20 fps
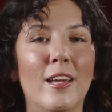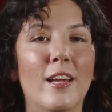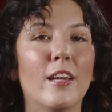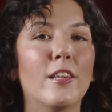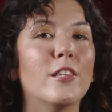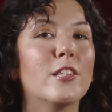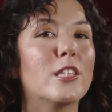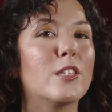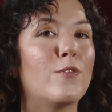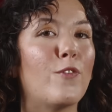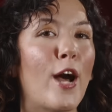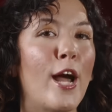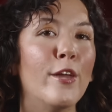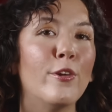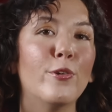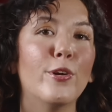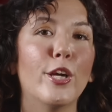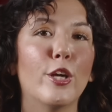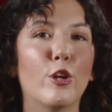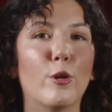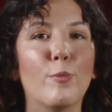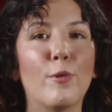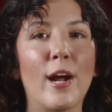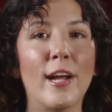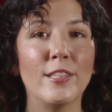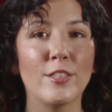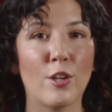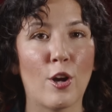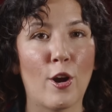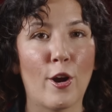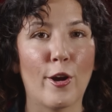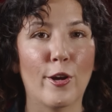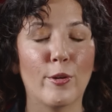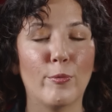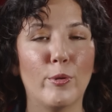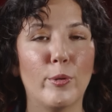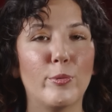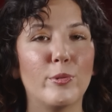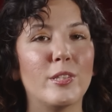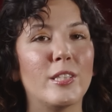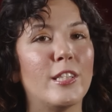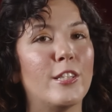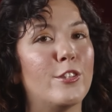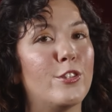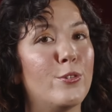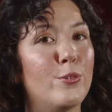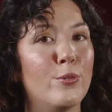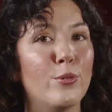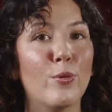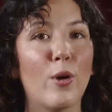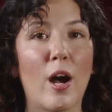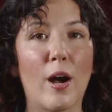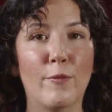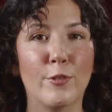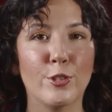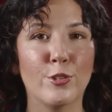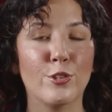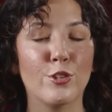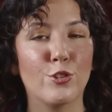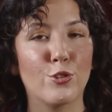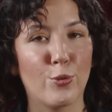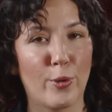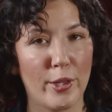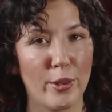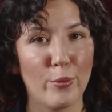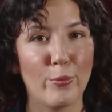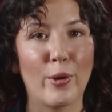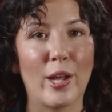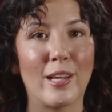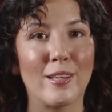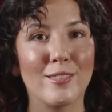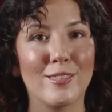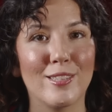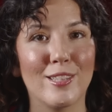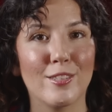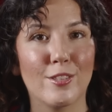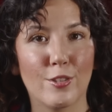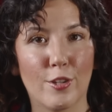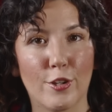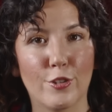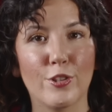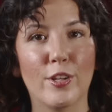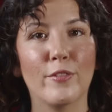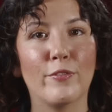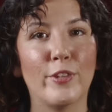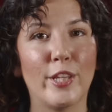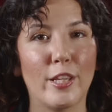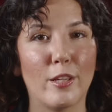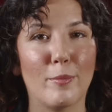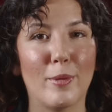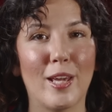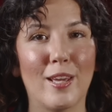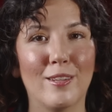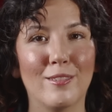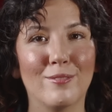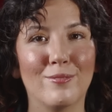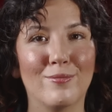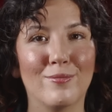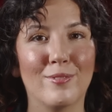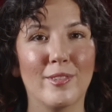In this final Enterprise arc, we will see two new officers join the ranks in Star Trek Fleet Command,